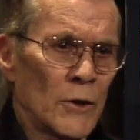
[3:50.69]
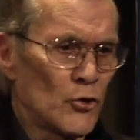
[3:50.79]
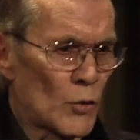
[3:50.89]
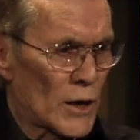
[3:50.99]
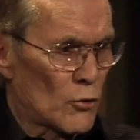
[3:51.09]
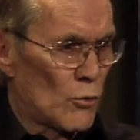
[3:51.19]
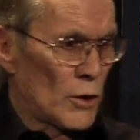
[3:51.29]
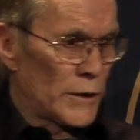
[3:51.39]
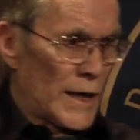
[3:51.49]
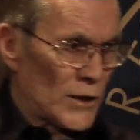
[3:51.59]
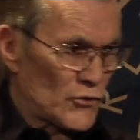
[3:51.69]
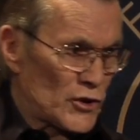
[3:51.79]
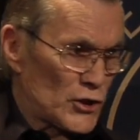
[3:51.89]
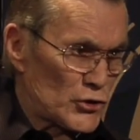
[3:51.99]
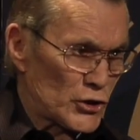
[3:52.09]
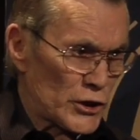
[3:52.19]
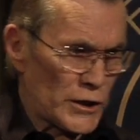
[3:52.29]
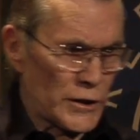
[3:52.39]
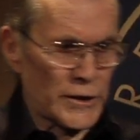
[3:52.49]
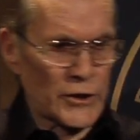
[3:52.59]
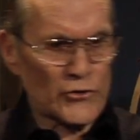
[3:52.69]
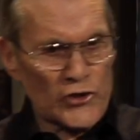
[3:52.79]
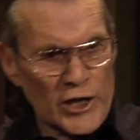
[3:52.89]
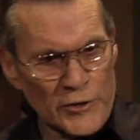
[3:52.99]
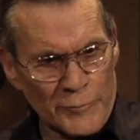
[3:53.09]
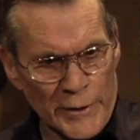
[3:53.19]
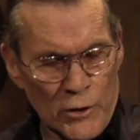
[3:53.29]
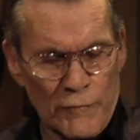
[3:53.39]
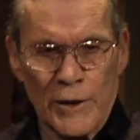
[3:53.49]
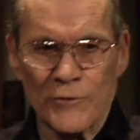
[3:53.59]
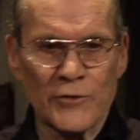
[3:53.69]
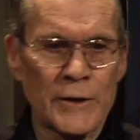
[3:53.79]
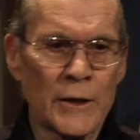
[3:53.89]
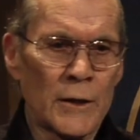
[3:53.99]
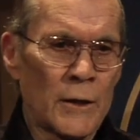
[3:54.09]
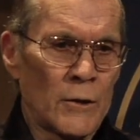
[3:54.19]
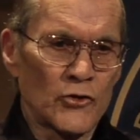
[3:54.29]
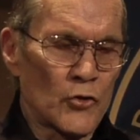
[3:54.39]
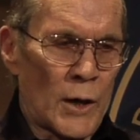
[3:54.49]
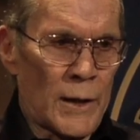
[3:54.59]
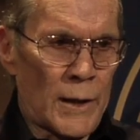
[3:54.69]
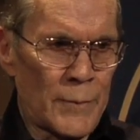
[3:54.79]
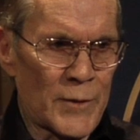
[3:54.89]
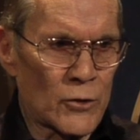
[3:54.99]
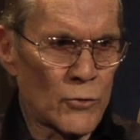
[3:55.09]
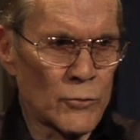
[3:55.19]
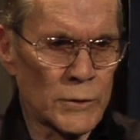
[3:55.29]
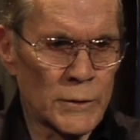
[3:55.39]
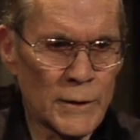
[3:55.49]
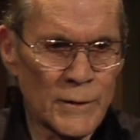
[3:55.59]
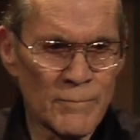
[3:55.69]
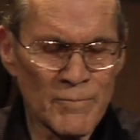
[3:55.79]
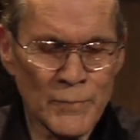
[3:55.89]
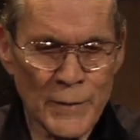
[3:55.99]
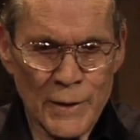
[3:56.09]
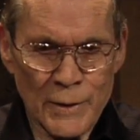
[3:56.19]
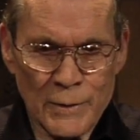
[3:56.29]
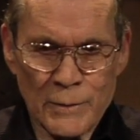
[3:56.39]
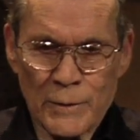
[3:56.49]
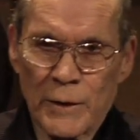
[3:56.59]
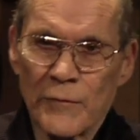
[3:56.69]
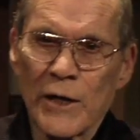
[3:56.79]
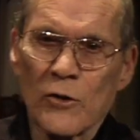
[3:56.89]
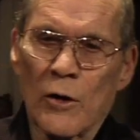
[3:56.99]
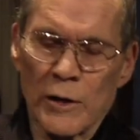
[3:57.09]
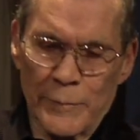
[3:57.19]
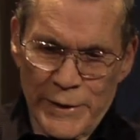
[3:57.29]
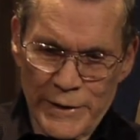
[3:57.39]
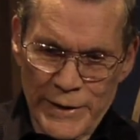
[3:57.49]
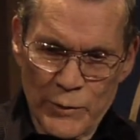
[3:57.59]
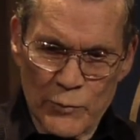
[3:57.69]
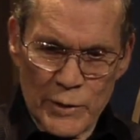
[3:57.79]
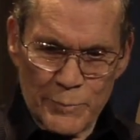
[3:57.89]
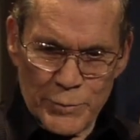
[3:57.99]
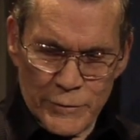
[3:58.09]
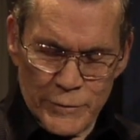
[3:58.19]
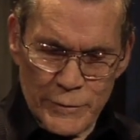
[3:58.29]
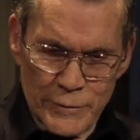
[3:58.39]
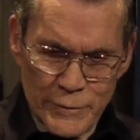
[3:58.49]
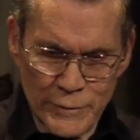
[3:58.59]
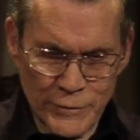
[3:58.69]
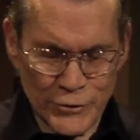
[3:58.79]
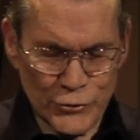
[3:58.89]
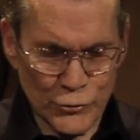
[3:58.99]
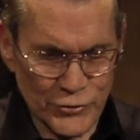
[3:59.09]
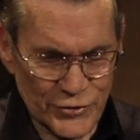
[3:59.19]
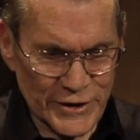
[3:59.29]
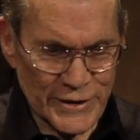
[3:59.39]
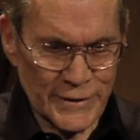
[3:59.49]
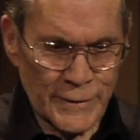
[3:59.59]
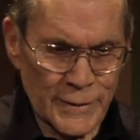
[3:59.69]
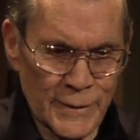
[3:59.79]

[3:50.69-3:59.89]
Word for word: Do I go on SEG and then change me over? I said, so I, I'm not going. They called him in. He went up on to do his scene.